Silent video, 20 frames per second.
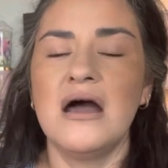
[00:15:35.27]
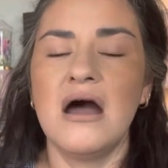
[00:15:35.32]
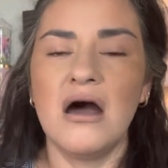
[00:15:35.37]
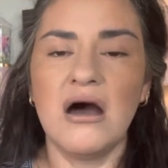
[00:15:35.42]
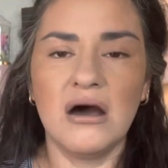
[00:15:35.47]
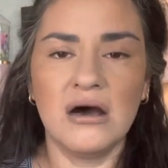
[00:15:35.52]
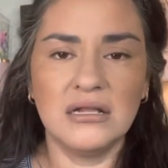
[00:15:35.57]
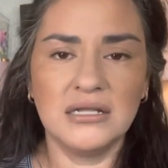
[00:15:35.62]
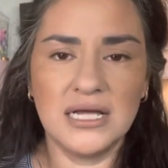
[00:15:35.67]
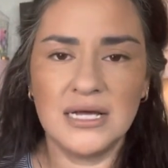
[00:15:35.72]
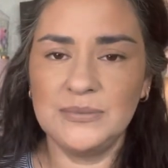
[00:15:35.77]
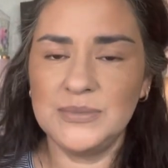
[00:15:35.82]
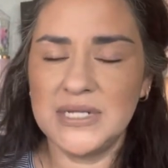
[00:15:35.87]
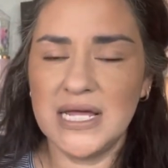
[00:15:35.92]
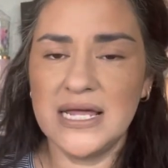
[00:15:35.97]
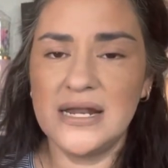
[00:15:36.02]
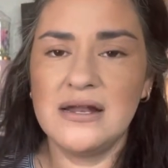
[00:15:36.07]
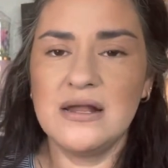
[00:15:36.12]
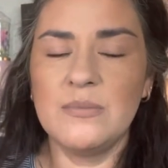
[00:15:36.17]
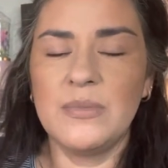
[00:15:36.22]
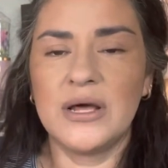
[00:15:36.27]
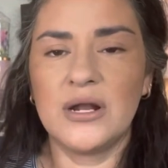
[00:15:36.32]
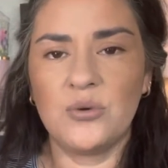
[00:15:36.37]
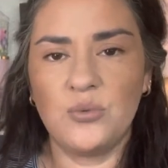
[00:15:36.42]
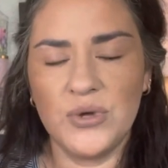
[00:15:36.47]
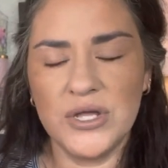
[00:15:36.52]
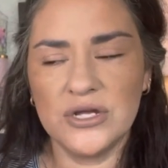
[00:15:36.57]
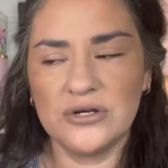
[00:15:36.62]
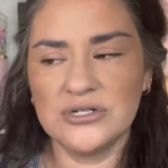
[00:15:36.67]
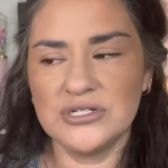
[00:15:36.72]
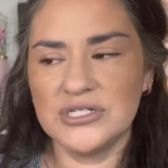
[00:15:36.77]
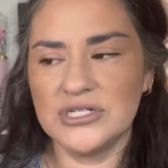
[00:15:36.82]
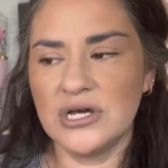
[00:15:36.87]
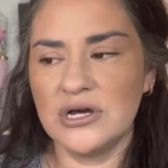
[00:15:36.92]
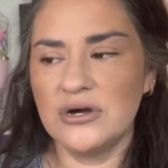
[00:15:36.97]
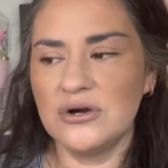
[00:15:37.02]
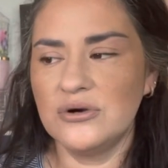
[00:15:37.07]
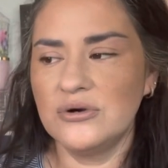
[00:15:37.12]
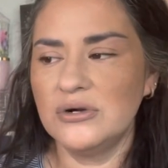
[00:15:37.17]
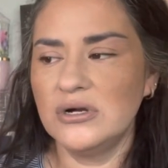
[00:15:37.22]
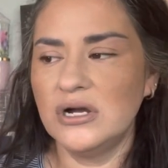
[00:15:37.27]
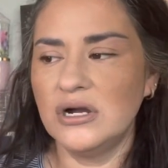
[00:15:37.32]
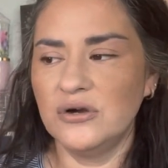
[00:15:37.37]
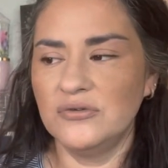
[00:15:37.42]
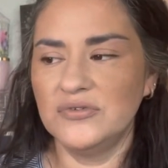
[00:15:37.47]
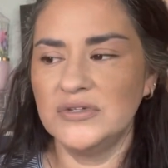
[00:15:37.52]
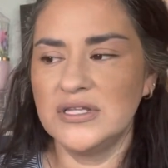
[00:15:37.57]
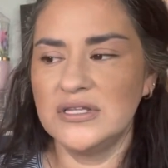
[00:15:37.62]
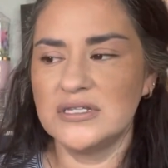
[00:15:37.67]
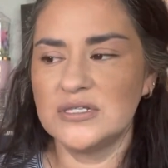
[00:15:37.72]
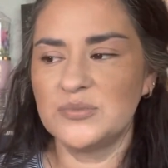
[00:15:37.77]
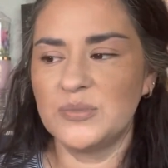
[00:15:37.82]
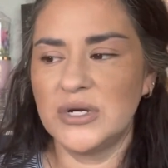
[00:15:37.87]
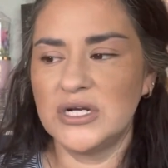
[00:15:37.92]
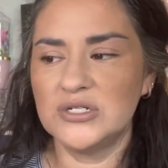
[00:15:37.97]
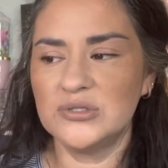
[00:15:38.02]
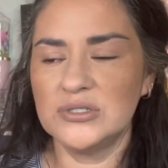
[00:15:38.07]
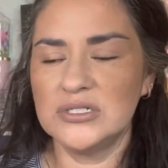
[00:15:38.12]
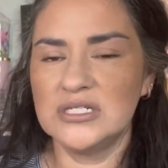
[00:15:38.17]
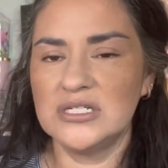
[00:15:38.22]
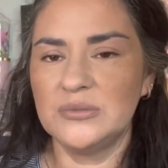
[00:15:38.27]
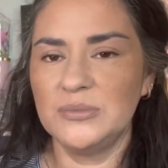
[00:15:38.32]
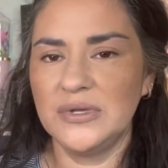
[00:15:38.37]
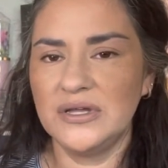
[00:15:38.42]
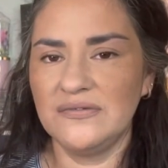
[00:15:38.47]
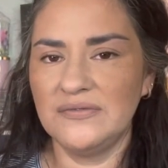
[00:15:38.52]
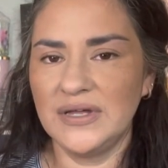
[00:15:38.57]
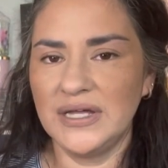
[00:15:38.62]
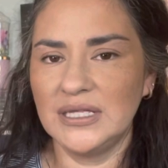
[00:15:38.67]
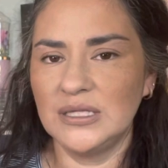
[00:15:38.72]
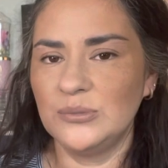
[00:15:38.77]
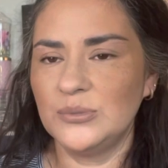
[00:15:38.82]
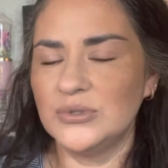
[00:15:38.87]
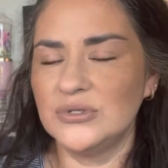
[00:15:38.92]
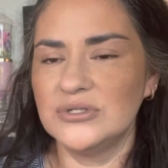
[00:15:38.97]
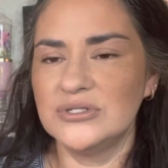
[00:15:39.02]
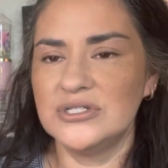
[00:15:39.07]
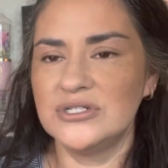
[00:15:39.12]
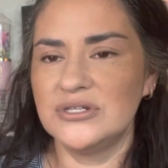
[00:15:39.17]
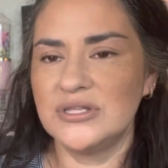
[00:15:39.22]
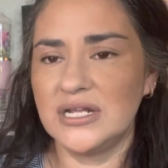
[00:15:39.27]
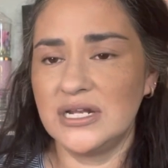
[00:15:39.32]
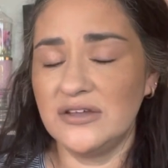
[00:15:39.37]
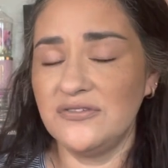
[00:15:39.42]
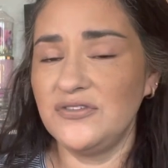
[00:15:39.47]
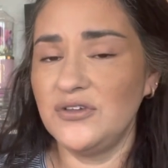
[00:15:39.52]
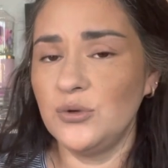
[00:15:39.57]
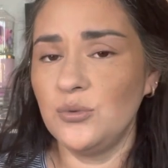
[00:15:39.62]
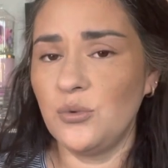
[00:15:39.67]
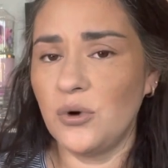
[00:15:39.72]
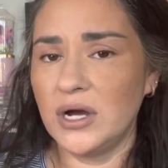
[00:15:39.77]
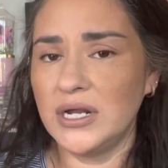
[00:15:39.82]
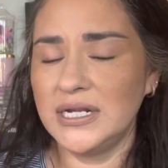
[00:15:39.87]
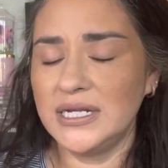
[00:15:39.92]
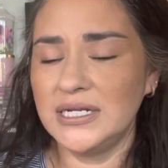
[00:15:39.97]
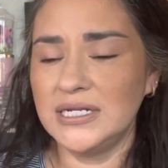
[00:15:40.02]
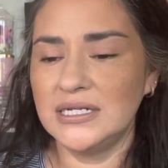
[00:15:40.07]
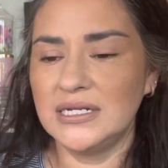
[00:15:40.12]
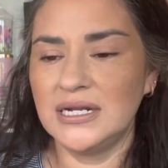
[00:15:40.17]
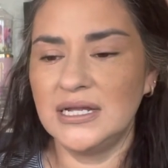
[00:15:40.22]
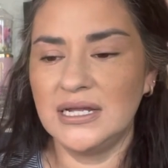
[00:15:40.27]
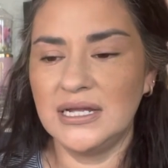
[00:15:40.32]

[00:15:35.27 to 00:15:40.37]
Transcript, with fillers: I'll update in about a week or so. Hopefully this brush will still be available so that if you want it,